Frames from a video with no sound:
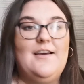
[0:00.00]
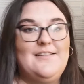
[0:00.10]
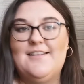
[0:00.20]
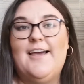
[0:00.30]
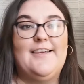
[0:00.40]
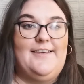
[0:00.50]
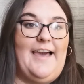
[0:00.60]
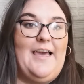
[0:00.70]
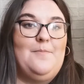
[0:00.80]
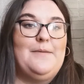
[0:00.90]
it's like a
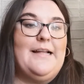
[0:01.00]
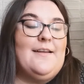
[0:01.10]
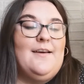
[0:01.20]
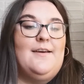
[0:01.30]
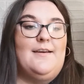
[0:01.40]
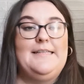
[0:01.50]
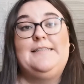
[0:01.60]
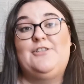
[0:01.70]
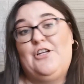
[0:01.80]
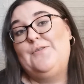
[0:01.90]
game, but
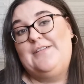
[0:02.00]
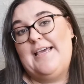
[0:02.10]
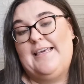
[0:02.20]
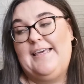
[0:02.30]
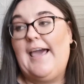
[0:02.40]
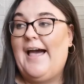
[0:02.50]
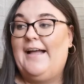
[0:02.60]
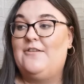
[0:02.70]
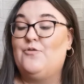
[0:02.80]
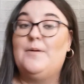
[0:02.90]
it's a note-taking
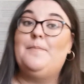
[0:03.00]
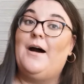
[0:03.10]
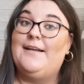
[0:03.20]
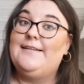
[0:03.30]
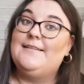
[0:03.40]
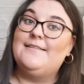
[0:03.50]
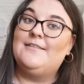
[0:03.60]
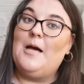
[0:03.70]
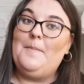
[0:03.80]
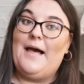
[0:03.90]
and
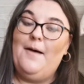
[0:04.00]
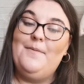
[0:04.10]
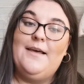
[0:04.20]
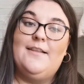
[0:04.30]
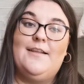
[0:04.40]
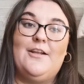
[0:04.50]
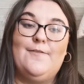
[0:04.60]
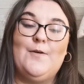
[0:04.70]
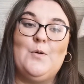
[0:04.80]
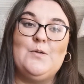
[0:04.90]
reminders type app. Then
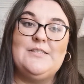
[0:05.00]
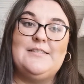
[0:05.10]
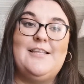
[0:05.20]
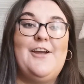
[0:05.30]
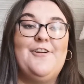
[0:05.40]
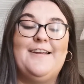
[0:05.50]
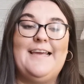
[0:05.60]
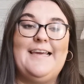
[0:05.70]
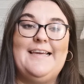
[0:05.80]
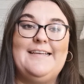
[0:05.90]
of course
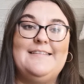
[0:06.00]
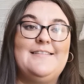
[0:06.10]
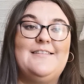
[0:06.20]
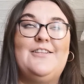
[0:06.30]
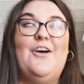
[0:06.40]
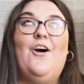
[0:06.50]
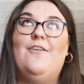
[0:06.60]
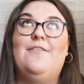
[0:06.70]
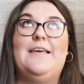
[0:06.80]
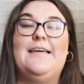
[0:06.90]
there is the
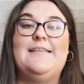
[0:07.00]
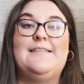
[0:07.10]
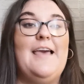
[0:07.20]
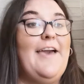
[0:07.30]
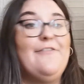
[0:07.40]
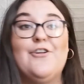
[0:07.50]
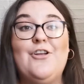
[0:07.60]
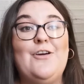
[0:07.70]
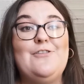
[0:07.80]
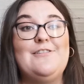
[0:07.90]
obvious
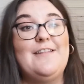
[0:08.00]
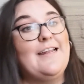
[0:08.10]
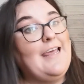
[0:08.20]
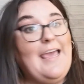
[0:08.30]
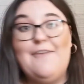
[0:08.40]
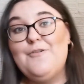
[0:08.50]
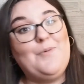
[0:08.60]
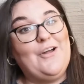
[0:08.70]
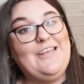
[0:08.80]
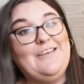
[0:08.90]
Evernote that
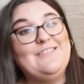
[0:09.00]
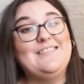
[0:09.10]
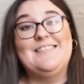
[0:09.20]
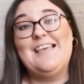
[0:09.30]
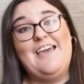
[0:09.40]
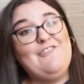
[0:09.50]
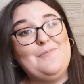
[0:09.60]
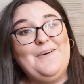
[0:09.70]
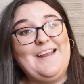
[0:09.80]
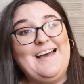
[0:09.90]
everybody uses.
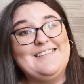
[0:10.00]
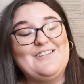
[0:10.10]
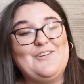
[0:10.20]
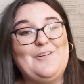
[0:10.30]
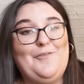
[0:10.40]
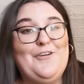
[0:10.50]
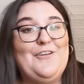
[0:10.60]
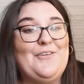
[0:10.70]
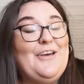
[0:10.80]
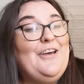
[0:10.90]
Everybody has it on their
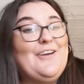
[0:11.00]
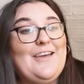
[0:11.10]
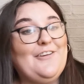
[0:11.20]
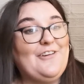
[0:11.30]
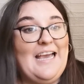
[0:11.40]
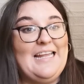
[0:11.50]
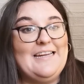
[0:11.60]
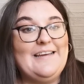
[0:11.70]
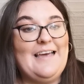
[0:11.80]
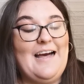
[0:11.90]
phone, can
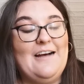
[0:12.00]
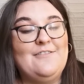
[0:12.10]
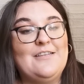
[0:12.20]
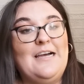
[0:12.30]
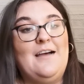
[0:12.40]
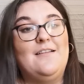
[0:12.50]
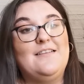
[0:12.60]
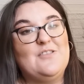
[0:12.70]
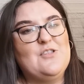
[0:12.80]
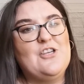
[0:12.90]
create an account.
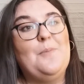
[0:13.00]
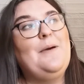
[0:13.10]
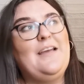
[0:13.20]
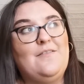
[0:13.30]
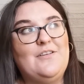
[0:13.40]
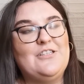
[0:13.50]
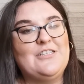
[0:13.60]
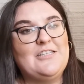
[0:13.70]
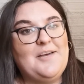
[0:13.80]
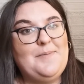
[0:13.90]
There's also a paid
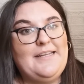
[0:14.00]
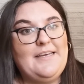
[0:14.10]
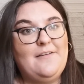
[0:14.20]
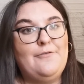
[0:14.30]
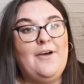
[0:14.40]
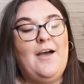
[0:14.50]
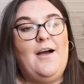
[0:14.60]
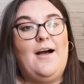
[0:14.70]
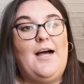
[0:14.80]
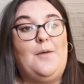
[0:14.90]
version, I believe.
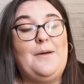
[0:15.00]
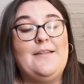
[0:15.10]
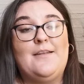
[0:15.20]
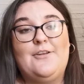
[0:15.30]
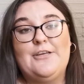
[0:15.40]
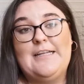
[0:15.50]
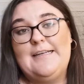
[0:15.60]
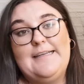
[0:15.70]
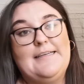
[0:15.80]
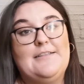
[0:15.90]
And then you
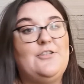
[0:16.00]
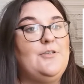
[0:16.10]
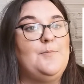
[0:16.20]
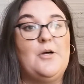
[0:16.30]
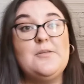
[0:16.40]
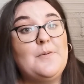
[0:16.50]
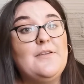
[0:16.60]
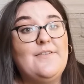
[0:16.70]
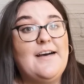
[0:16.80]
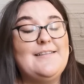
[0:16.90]
can link it to
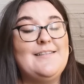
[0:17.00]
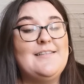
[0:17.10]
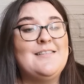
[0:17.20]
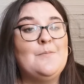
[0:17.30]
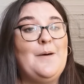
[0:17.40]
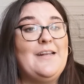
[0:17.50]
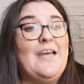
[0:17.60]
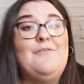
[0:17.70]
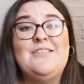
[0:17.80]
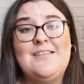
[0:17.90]
multiple devices,
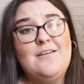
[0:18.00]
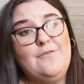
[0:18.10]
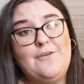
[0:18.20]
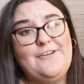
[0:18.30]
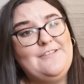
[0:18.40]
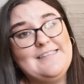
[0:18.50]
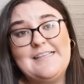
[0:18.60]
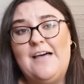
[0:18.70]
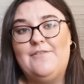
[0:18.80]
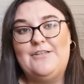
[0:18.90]
but every single phone
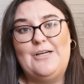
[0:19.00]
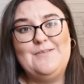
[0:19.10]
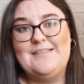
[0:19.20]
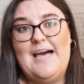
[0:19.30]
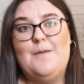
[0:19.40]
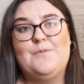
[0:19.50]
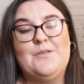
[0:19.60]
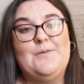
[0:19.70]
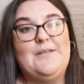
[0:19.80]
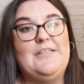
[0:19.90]
does have a notes app,
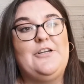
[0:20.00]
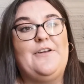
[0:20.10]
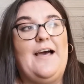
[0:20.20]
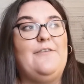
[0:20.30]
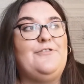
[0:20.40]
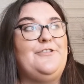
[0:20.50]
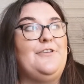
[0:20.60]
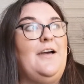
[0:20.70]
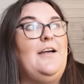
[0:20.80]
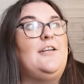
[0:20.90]
so you really don't have
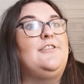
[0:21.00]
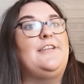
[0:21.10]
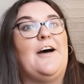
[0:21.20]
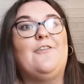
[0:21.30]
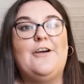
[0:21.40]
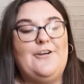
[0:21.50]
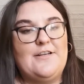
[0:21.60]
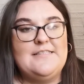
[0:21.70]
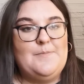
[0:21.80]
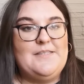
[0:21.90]
to
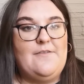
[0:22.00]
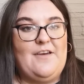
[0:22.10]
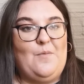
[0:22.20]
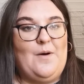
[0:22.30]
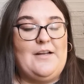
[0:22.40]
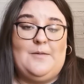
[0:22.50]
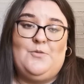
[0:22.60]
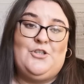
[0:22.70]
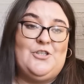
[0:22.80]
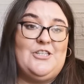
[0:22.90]
download a specific one.
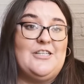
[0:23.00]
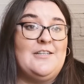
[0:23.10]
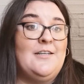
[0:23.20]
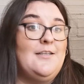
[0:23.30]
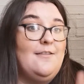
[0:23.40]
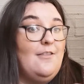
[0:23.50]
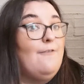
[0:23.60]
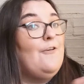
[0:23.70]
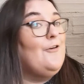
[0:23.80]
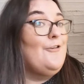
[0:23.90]
I'm sure
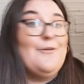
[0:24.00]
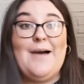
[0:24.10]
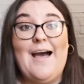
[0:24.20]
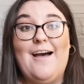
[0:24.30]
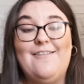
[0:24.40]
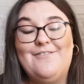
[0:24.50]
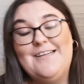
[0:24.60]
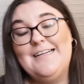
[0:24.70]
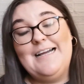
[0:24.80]
the phone you have